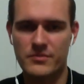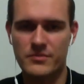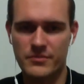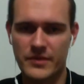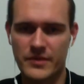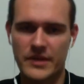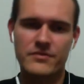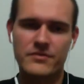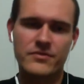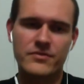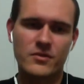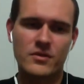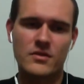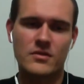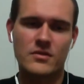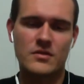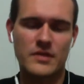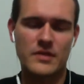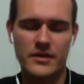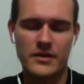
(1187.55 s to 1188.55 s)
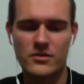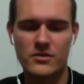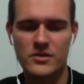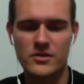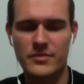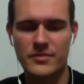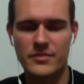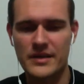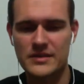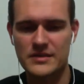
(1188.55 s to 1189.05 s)
main like on
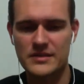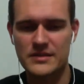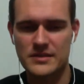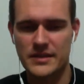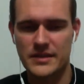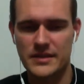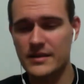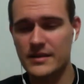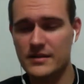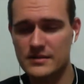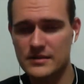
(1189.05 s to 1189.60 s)
the main side.